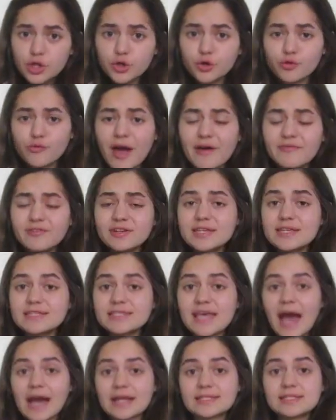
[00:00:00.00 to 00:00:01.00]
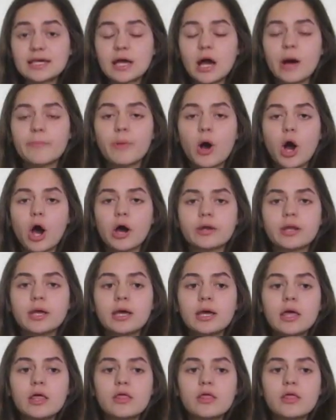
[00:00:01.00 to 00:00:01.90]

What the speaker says: gravity is acting upon